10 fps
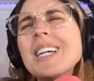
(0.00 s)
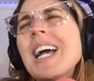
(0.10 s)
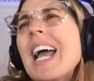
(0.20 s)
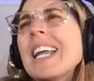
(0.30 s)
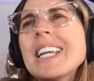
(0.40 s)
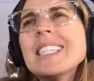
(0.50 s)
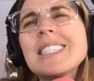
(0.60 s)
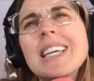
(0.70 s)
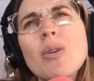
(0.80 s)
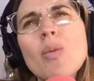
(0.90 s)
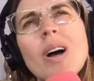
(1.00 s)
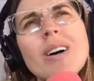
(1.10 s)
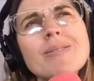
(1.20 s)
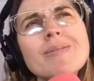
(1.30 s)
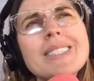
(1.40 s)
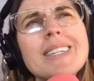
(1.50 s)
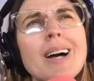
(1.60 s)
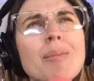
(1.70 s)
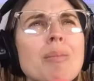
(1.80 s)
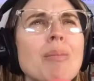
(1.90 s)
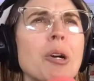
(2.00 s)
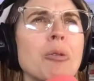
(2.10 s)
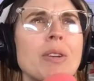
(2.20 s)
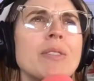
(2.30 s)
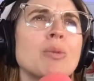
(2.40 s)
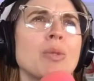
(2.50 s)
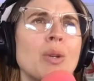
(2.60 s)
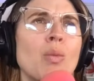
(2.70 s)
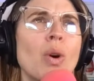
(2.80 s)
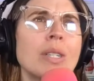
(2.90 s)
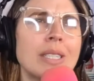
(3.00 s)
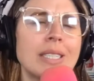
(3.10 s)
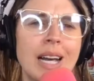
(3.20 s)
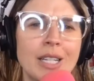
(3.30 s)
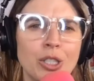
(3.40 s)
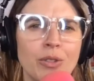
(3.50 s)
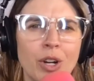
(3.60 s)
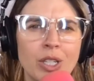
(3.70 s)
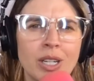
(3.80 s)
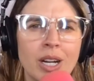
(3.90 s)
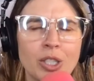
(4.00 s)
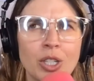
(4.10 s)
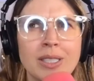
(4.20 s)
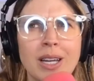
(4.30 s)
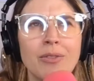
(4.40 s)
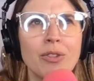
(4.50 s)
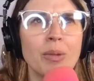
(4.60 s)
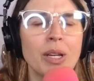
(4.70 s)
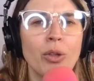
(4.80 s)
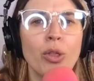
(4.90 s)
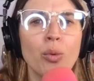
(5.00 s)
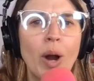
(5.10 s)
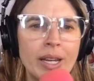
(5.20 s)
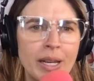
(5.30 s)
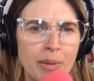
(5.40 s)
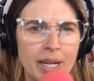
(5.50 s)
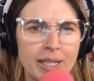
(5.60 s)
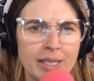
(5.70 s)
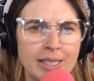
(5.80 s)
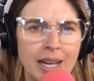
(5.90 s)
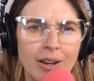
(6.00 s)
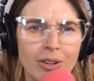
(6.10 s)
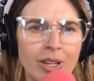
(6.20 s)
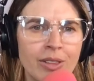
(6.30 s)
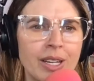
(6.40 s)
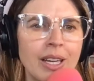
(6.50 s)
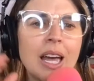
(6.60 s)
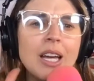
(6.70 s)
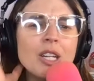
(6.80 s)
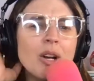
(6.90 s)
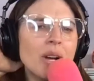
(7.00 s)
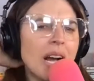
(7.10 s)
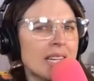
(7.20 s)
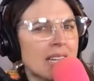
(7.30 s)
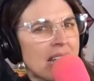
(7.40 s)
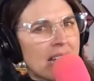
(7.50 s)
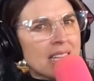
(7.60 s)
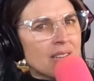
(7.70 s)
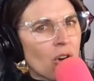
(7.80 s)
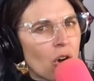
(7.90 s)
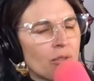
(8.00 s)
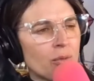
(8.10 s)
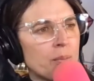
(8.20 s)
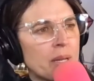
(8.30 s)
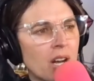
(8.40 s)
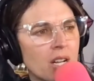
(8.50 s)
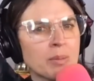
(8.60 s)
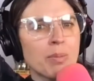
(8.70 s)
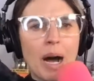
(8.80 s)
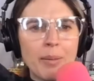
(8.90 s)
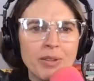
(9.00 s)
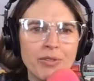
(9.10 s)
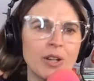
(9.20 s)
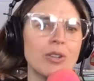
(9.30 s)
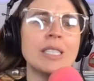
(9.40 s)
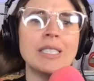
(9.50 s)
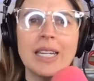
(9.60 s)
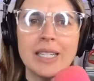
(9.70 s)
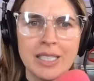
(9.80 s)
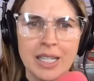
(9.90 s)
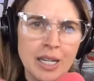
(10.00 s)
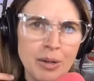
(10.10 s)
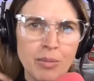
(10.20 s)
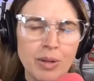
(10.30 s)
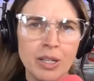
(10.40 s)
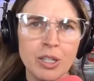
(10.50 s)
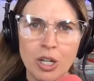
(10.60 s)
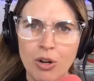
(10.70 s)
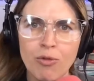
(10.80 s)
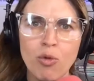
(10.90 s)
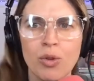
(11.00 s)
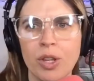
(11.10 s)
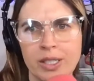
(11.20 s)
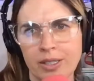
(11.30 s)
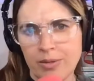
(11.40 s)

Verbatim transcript: And it's like, well, yeah, but Mark Revis really wasn't attached to Von Dutch aside from like threatening Mike Cassell and like, you know, kind of getting involved because Bobby felt indebted to him, you know, for this